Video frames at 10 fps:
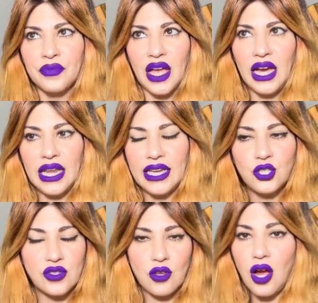and I can
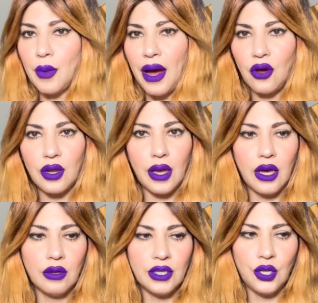just talk about
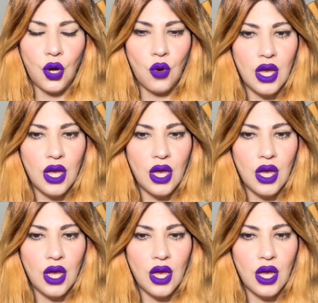you know,